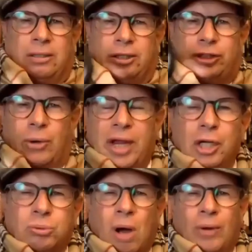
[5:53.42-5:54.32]
So
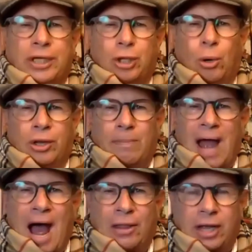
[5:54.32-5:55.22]
here's what we do in
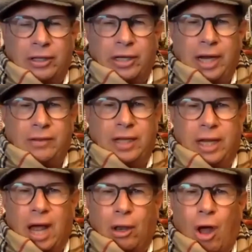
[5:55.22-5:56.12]

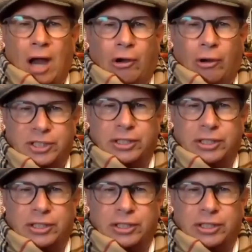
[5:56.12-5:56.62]
the locker rooms.